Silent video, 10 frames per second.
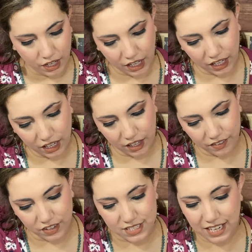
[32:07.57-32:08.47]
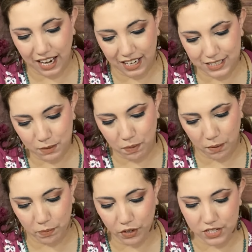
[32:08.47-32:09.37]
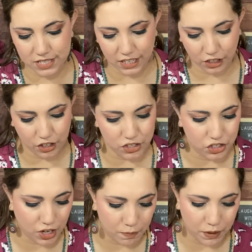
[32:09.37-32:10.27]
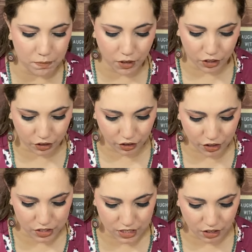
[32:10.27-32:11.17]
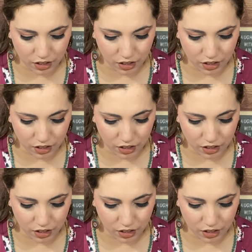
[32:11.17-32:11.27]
And there's galaxy paper, stickers, Sharpie markers.